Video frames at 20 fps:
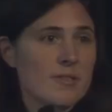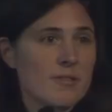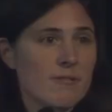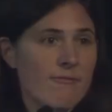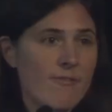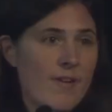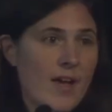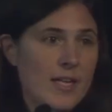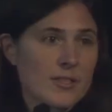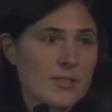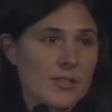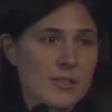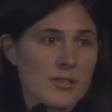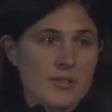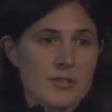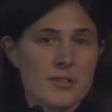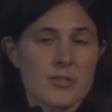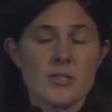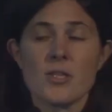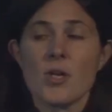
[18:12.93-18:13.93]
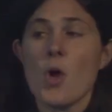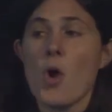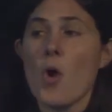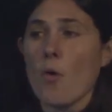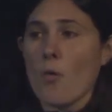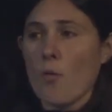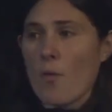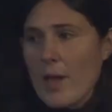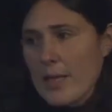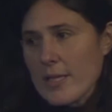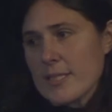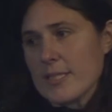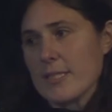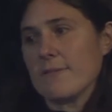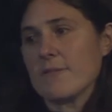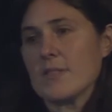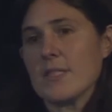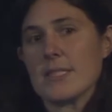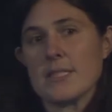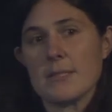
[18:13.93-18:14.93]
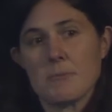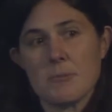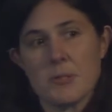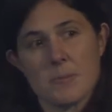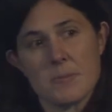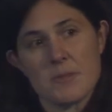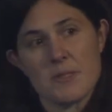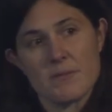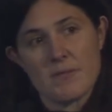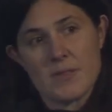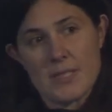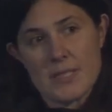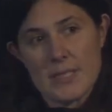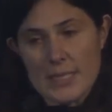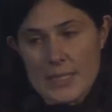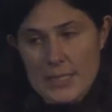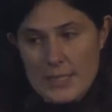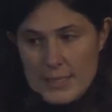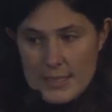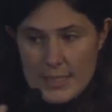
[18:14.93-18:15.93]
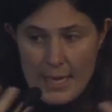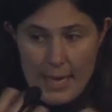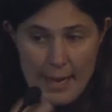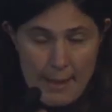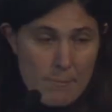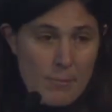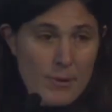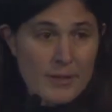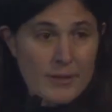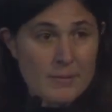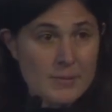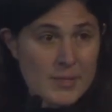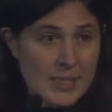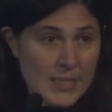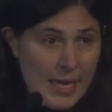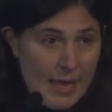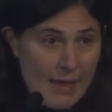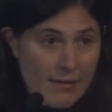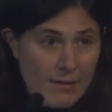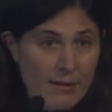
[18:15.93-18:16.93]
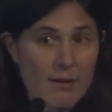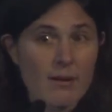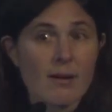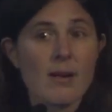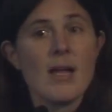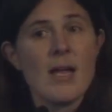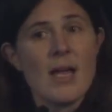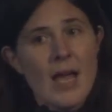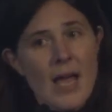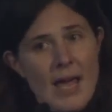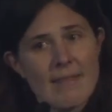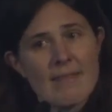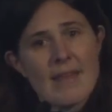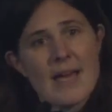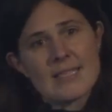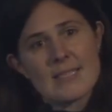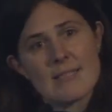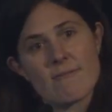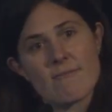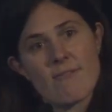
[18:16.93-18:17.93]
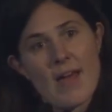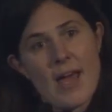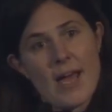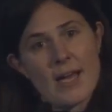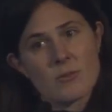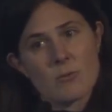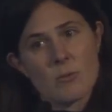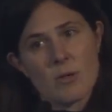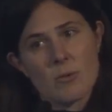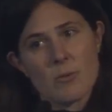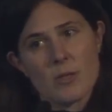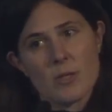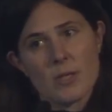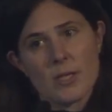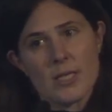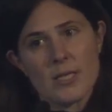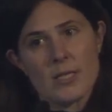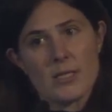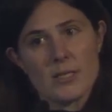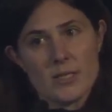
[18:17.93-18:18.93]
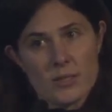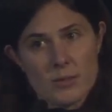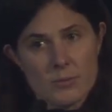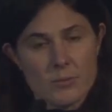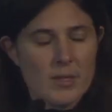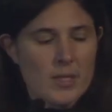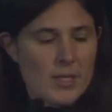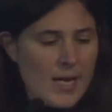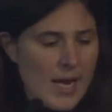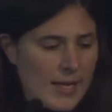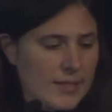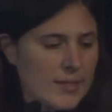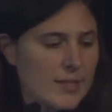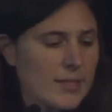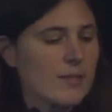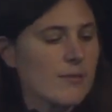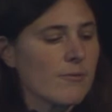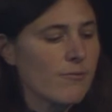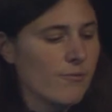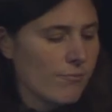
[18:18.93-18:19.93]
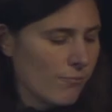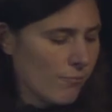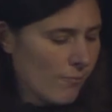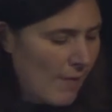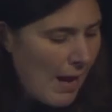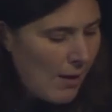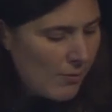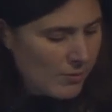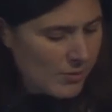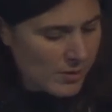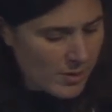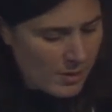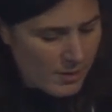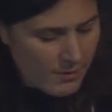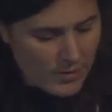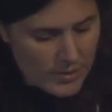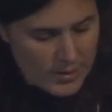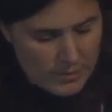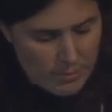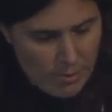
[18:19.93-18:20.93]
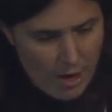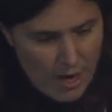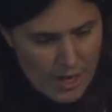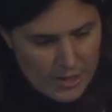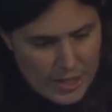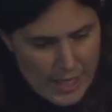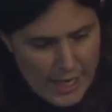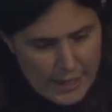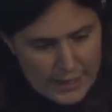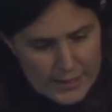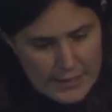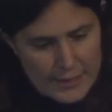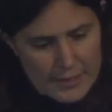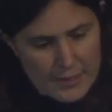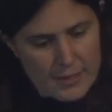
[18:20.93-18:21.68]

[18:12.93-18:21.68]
effectors relative to symptoms of disease and bring them together. And that's, in fact, what we're looking to do in the next round of this project.